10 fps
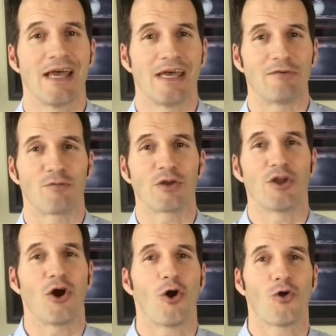if we
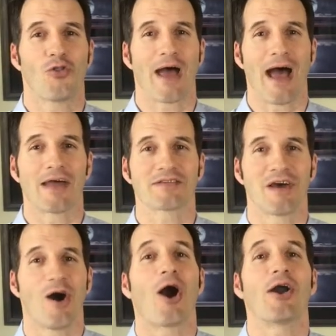know that
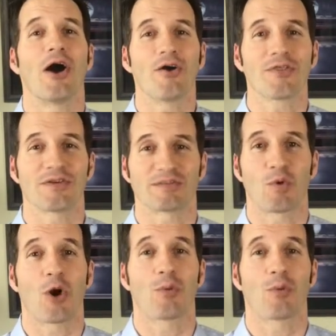our health is more